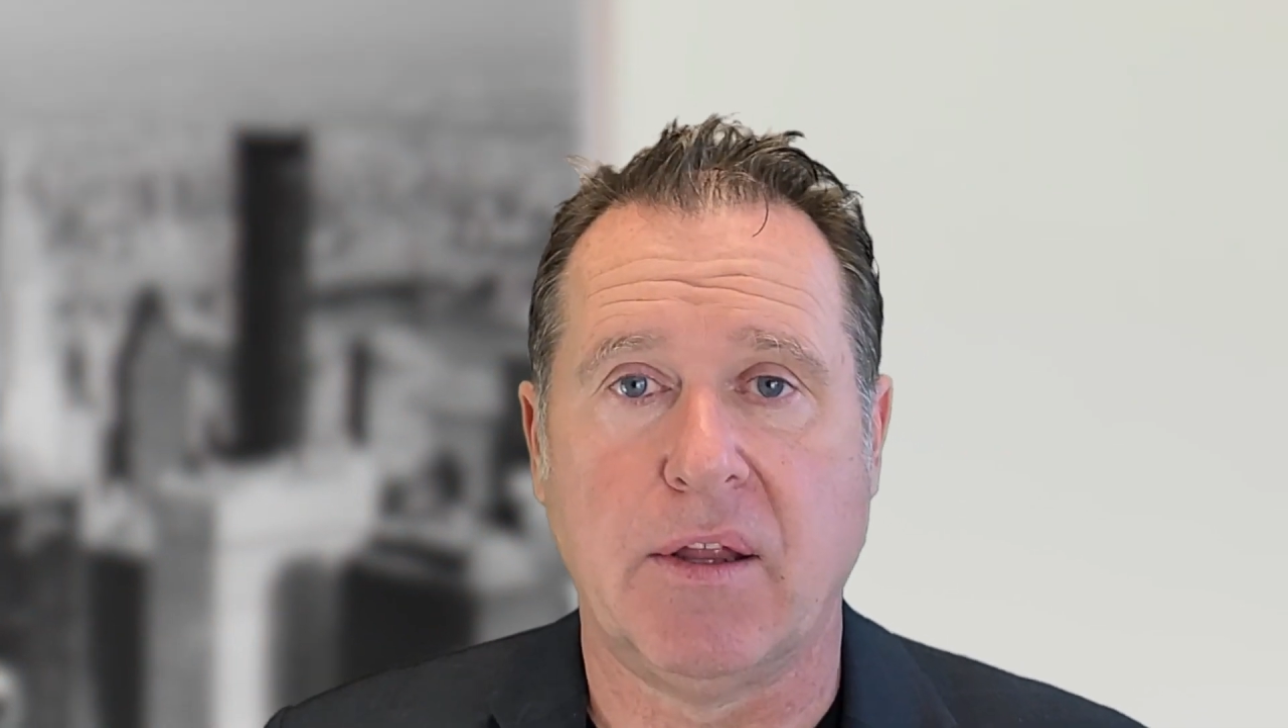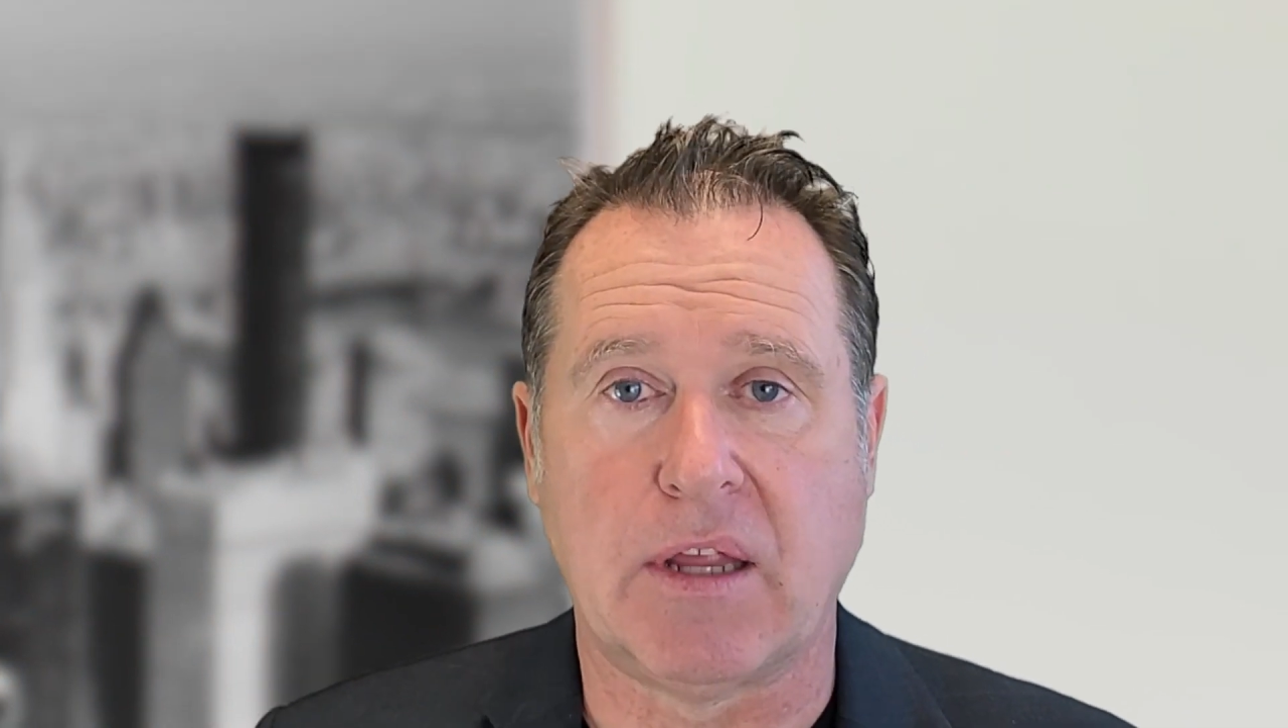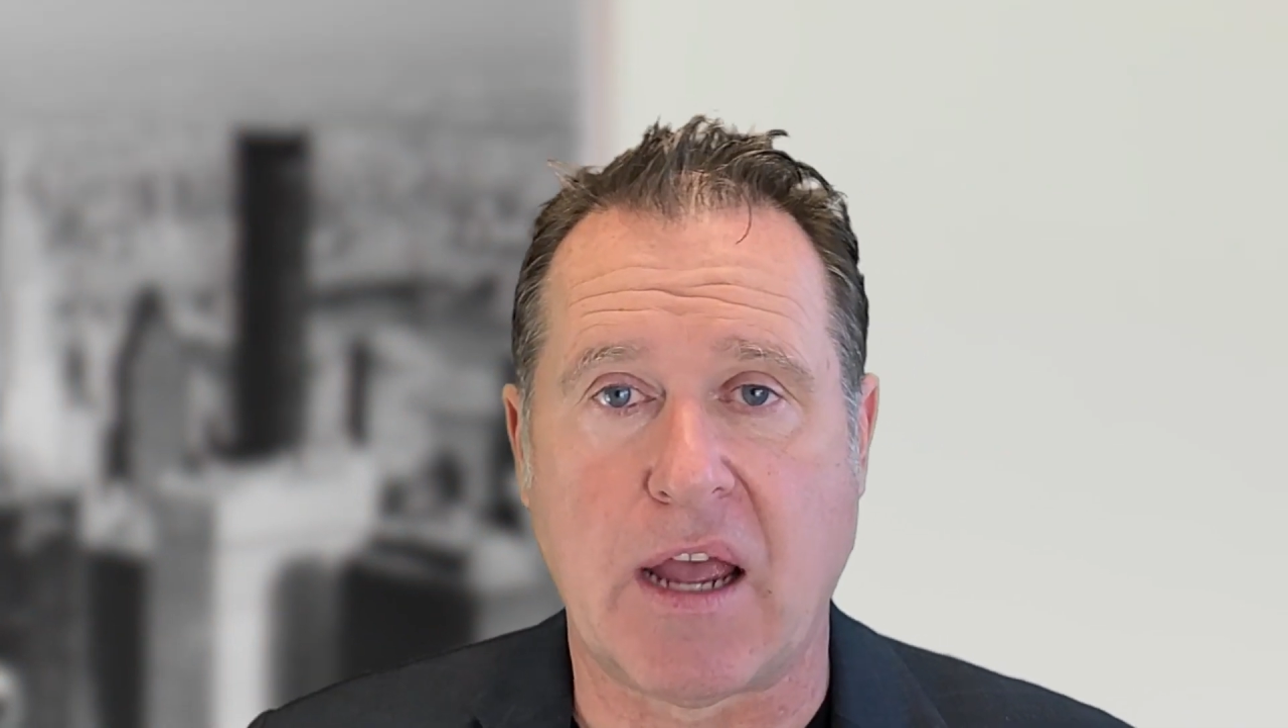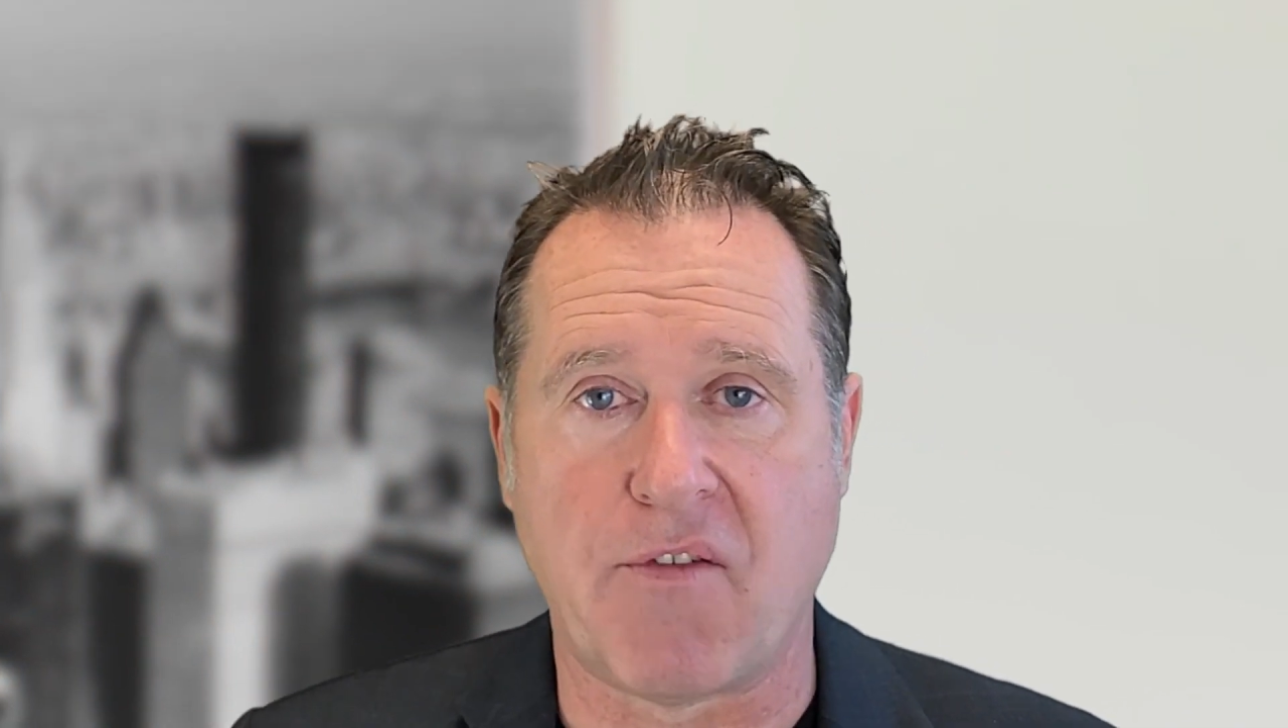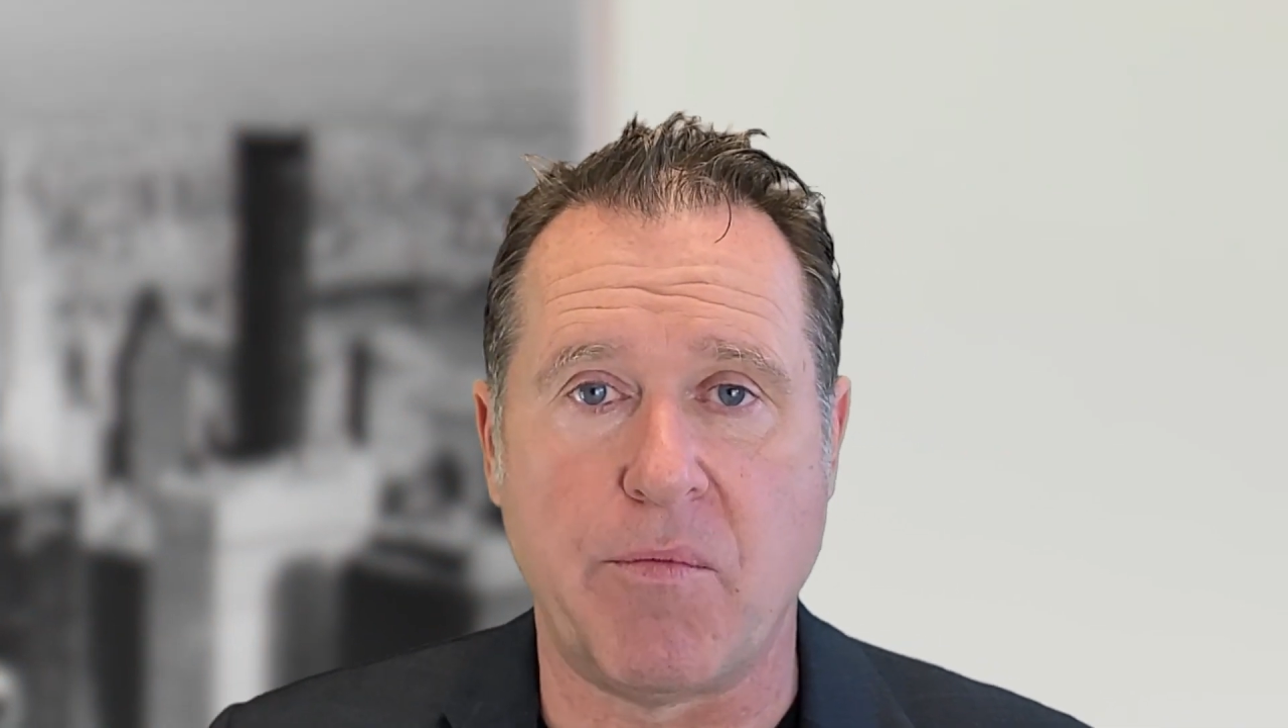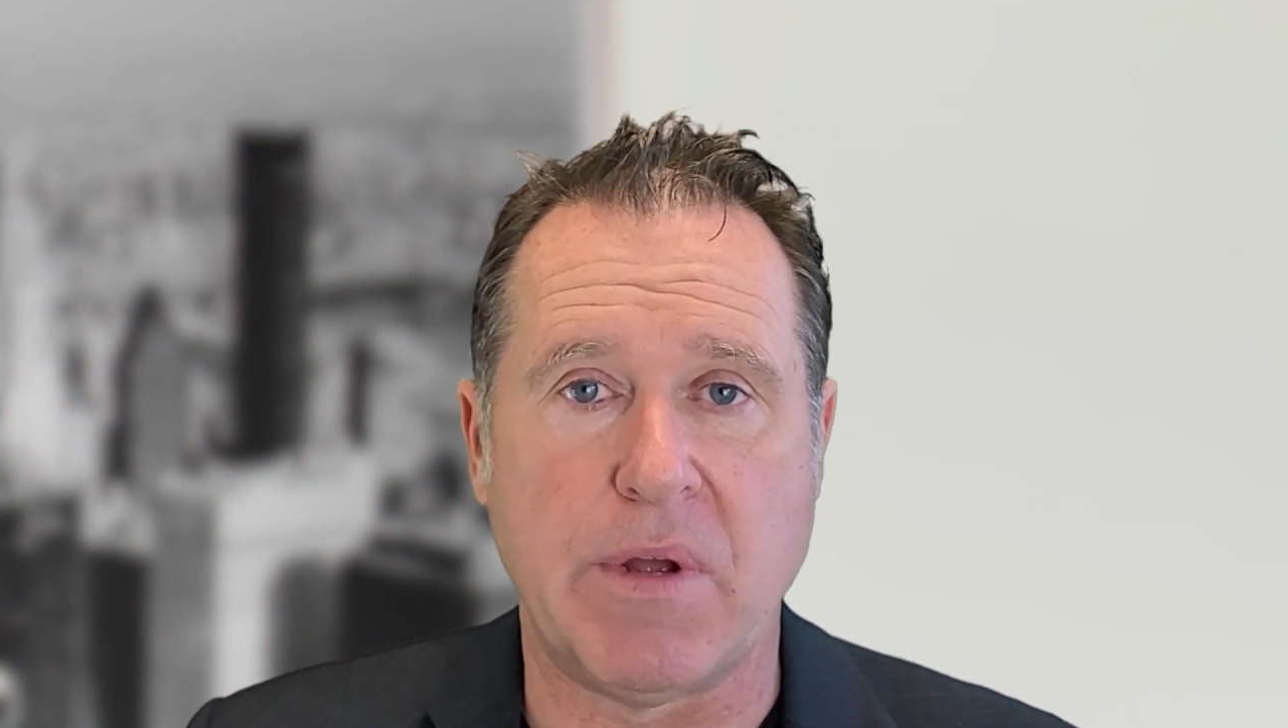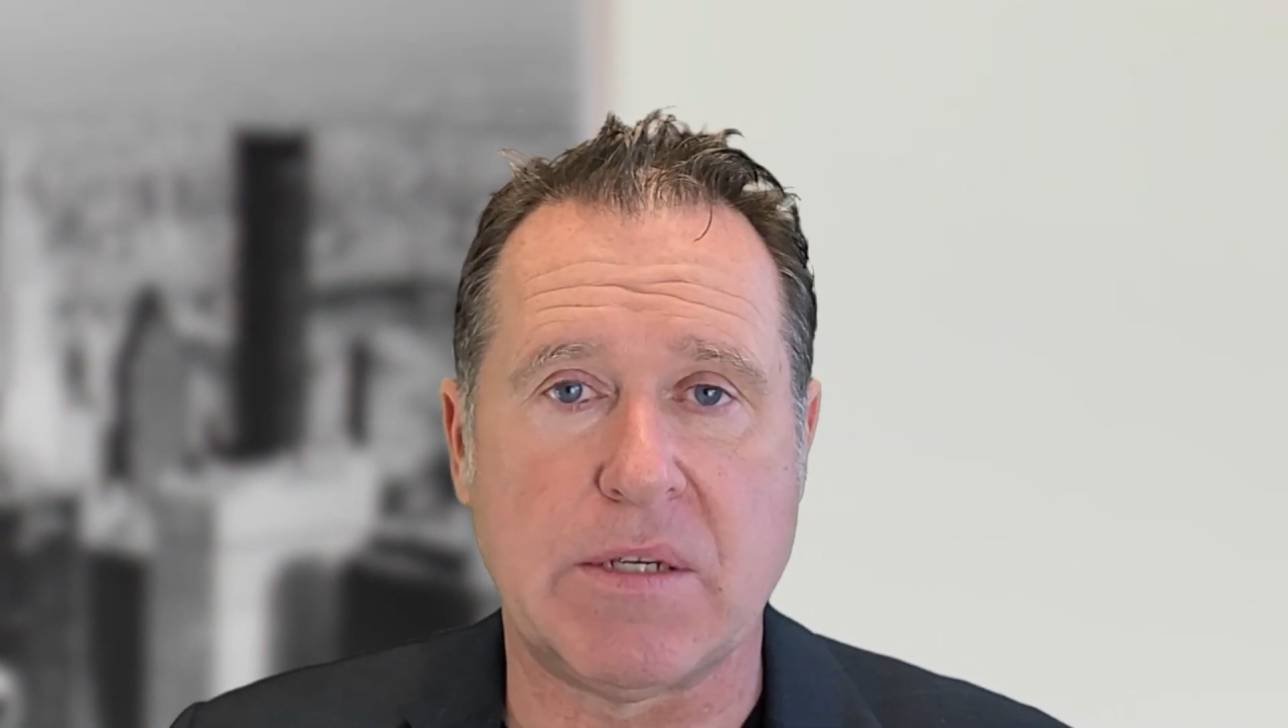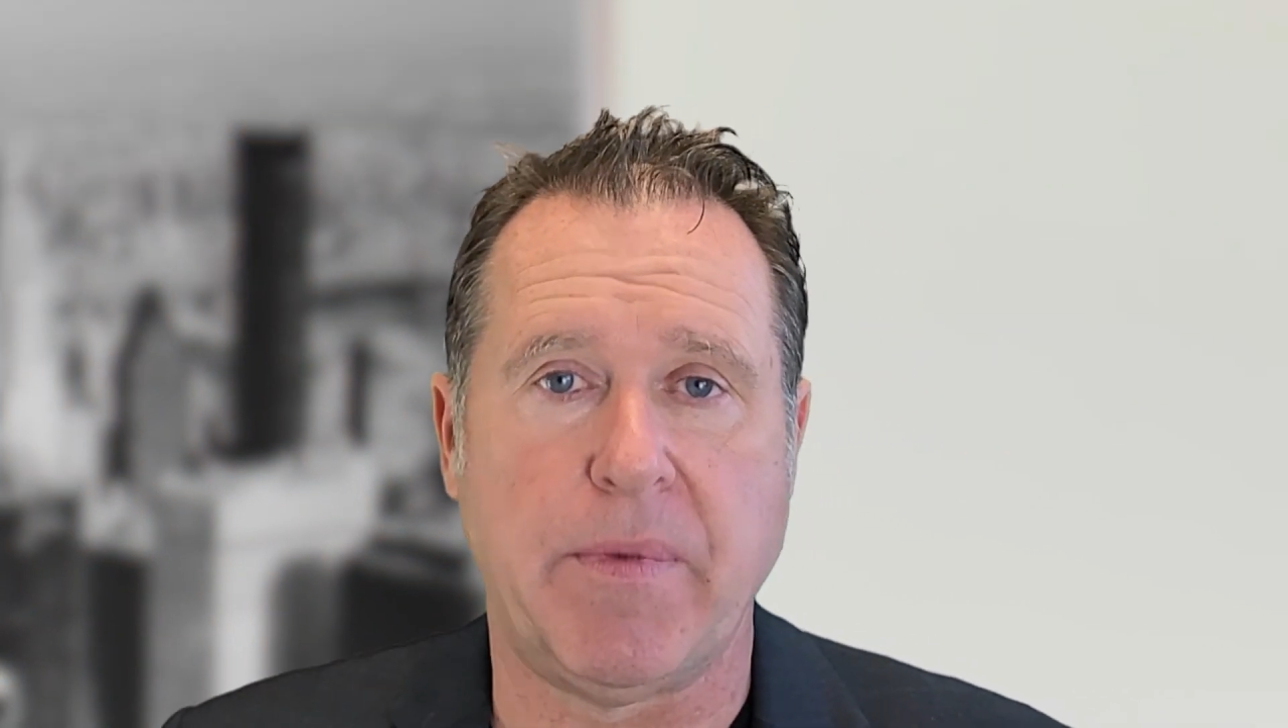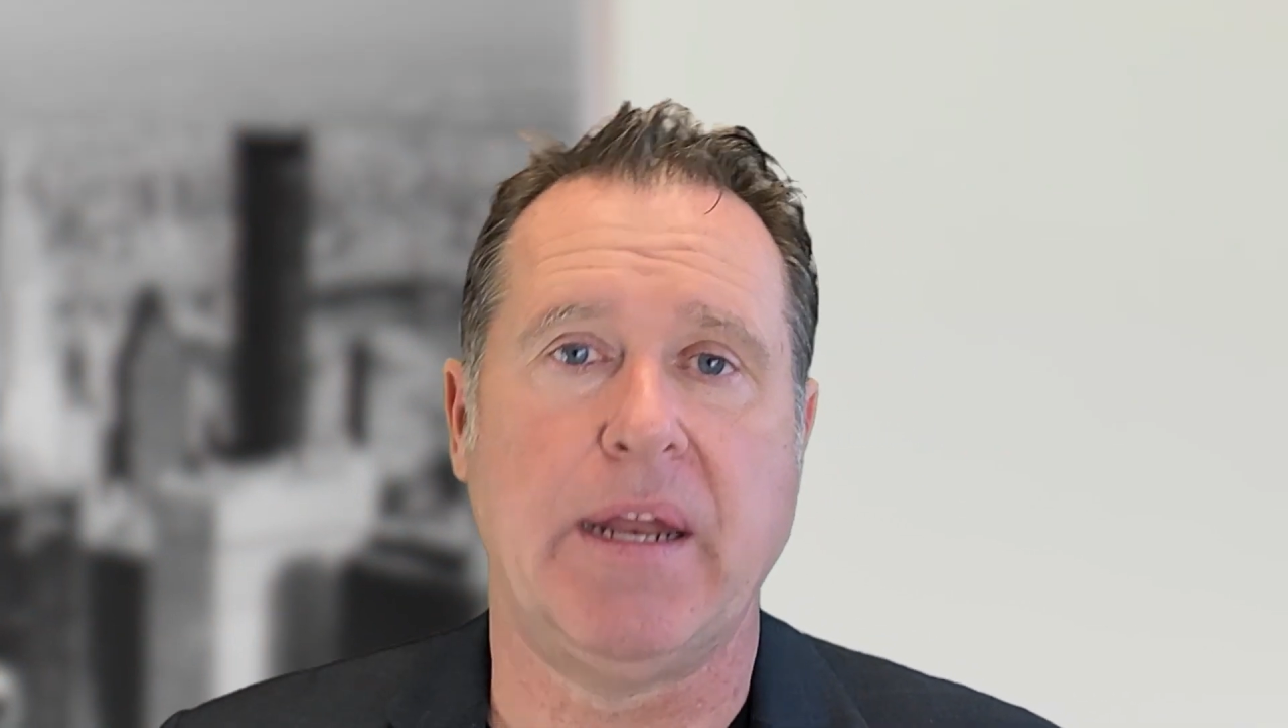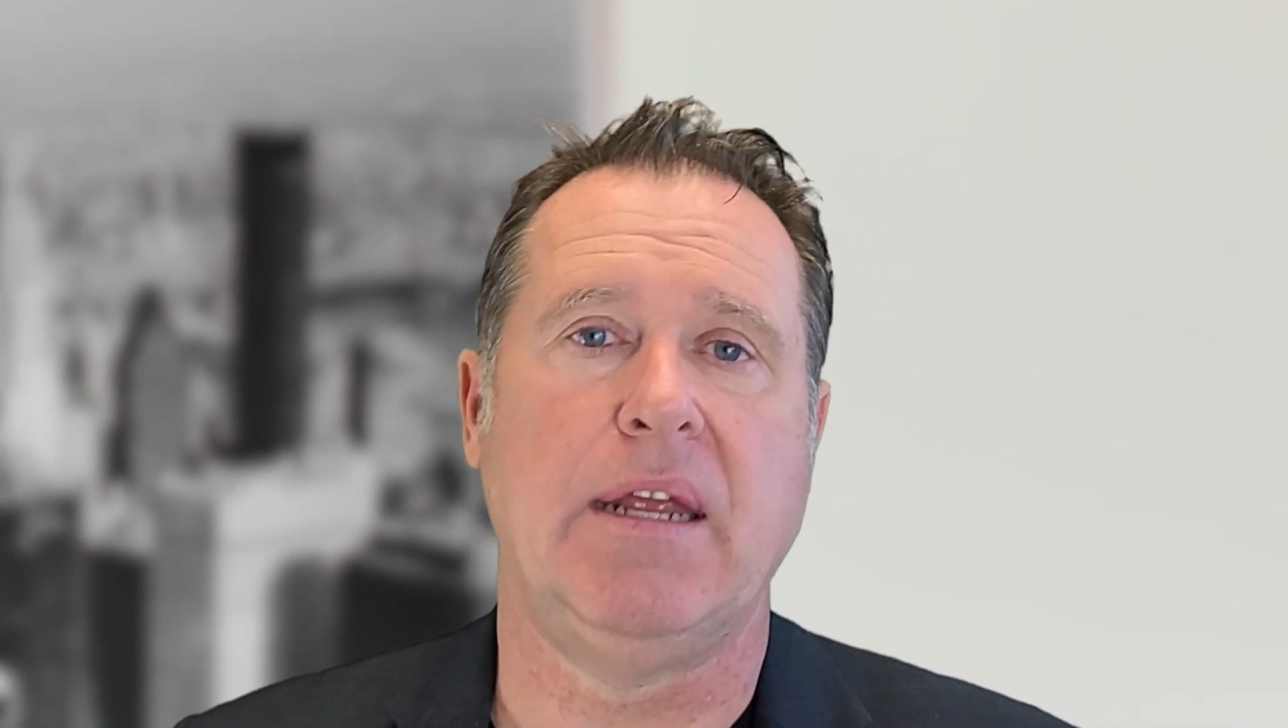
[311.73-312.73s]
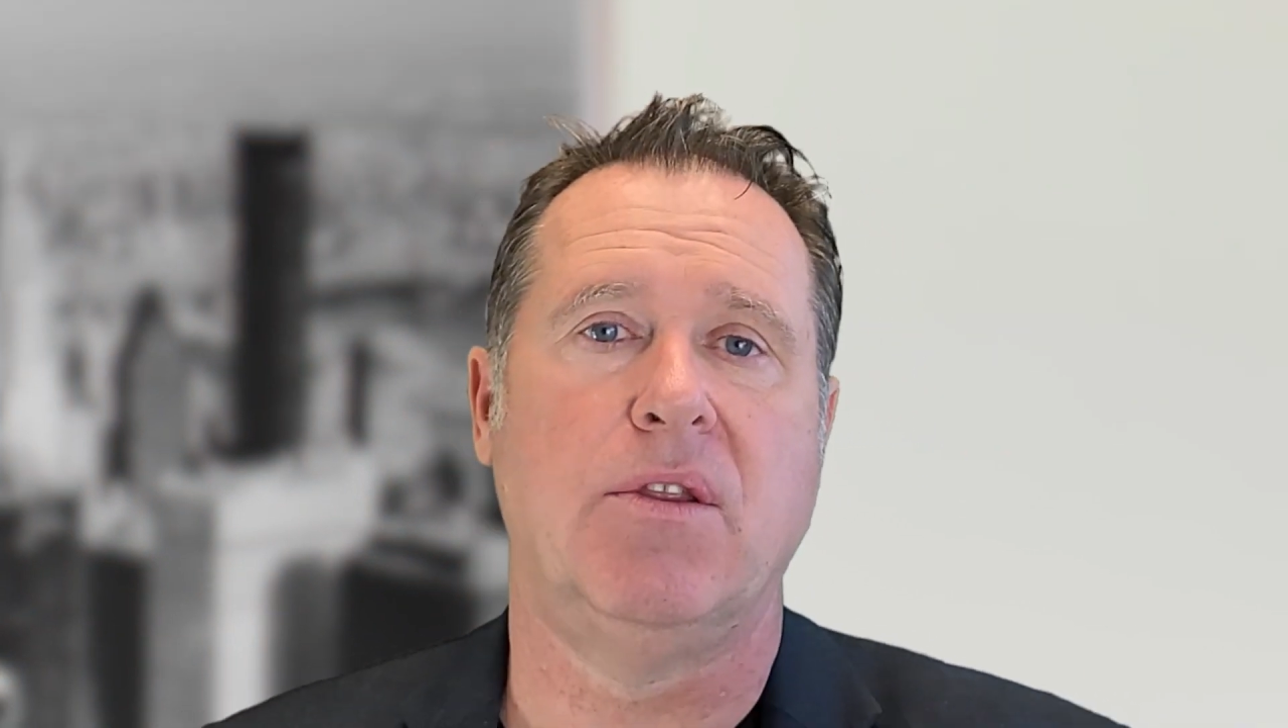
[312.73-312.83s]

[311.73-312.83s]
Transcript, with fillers: the government's money,